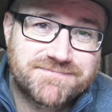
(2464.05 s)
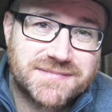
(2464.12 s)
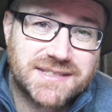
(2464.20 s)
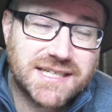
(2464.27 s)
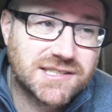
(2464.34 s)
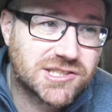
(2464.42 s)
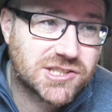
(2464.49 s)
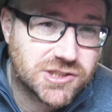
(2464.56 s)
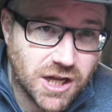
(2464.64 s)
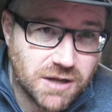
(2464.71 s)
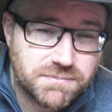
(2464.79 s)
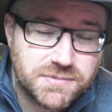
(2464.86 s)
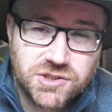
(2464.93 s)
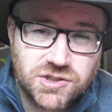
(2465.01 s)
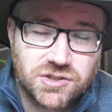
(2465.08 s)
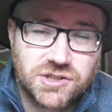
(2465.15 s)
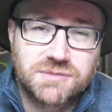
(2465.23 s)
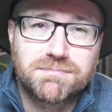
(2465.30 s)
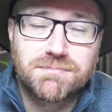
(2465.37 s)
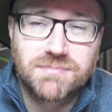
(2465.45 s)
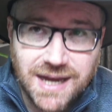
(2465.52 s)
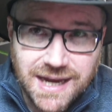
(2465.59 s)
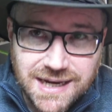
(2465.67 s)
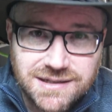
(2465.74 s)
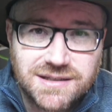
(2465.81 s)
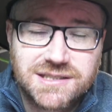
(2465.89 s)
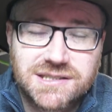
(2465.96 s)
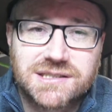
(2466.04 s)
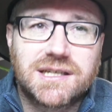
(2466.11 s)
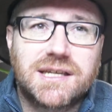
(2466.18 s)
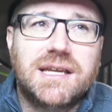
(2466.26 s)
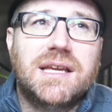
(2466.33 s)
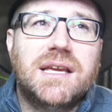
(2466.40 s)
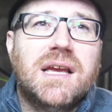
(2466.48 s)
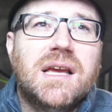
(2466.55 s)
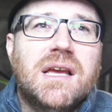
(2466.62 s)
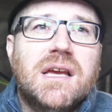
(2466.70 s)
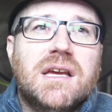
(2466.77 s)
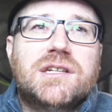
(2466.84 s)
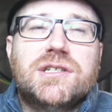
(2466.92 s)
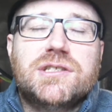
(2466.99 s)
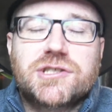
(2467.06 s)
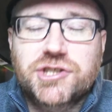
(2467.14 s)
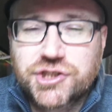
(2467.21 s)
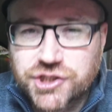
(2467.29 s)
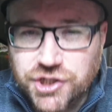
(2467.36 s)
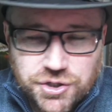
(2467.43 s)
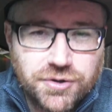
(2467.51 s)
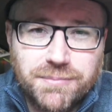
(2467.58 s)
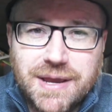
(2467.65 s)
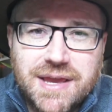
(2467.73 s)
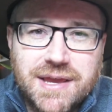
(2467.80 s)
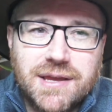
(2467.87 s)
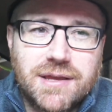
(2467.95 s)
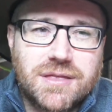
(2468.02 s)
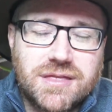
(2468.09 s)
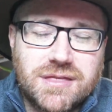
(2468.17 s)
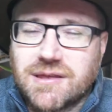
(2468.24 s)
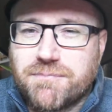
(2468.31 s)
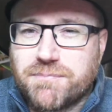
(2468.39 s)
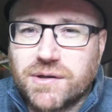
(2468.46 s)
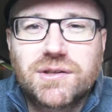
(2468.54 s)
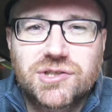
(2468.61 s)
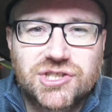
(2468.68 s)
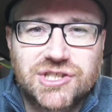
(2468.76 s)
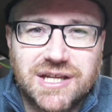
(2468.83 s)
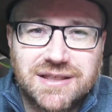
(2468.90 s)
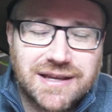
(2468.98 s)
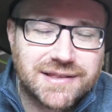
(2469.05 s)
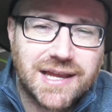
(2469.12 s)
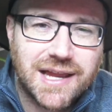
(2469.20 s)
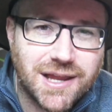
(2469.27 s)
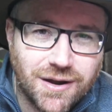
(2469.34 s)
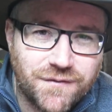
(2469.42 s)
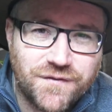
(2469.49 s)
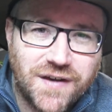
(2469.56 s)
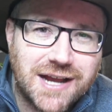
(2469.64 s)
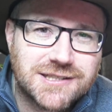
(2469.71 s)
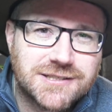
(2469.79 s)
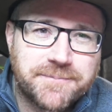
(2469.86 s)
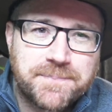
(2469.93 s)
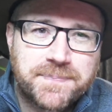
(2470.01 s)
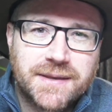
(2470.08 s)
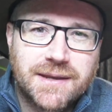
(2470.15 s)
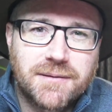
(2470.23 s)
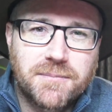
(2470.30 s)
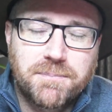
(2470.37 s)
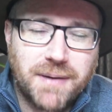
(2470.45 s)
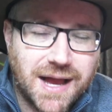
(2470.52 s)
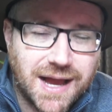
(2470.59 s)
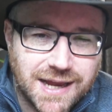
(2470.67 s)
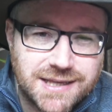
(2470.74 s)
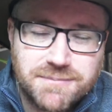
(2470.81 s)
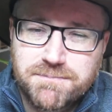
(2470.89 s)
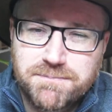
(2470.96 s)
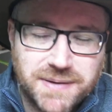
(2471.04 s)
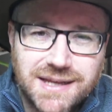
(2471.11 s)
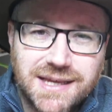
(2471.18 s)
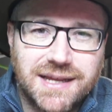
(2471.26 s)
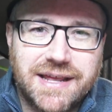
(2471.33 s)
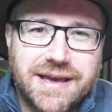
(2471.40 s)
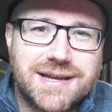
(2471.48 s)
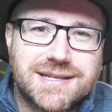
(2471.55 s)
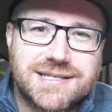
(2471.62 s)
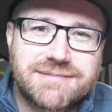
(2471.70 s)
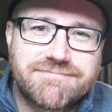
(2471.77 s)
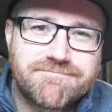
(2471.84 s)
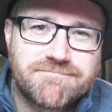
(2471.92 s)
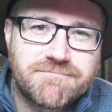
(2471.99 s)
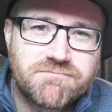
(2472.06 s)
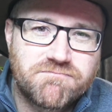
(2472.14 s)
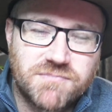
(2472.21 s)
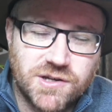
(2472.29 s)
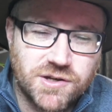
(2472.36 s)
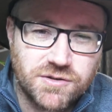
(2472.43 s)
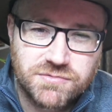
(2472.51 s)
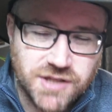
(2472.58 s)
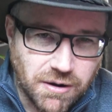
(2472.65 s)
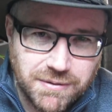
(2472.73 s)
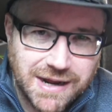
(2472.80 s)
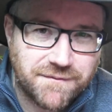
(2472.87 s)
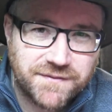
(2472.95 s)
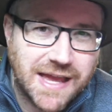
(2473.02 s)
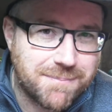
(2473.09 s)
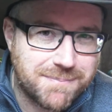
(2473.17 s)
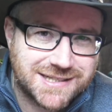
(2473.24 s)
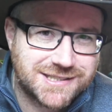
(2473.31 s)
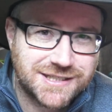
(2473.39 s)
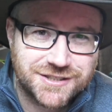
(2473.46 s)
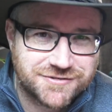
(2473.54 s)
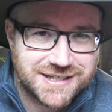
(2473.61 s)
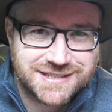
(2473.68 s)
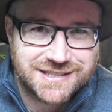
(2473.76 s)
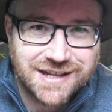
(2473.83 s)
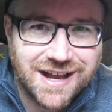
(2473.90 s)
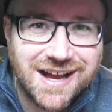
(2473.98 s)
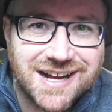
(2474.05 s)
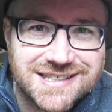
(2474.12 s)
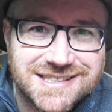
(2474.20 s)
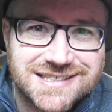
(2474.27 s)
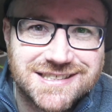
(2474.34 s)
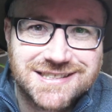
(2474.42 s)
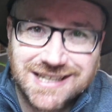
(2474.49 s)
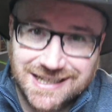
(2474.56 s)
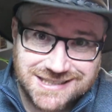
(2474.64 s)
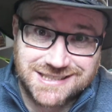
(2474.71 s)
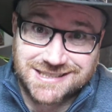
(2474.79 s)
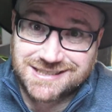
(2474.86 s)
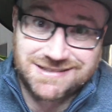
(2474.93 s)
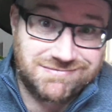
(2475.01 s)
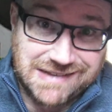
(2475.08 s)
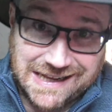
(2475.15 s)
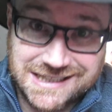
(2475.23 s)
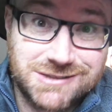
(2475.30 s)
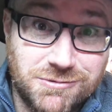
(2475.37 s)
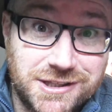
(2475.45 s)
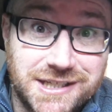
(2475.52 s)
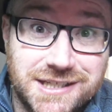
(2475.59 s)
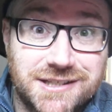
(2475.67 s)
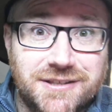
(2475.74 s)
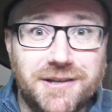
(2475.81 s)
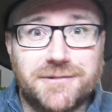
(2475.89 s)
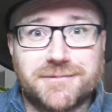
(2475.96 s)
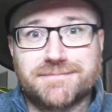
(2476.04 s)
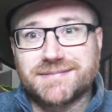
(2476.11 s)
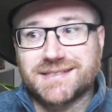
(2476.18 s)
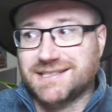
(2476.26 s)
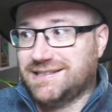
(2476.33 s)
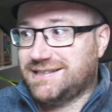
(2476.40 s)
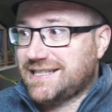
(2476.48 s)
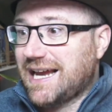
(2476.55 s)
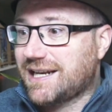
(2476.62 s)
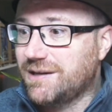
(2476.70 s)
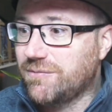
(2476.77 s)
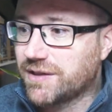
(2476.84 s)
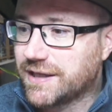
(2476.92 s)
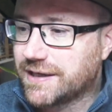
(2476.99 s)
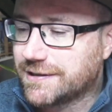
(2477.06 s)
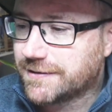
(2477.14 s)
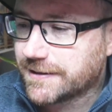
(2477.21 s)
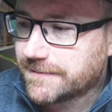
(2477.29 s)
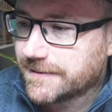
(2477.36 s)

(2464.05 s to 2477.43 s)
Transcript: They can stop just mindlessly consuming the bullshit that they are fed by billionaires who don't have their best interests at heart. That's what they can do. That's exactly what they can do.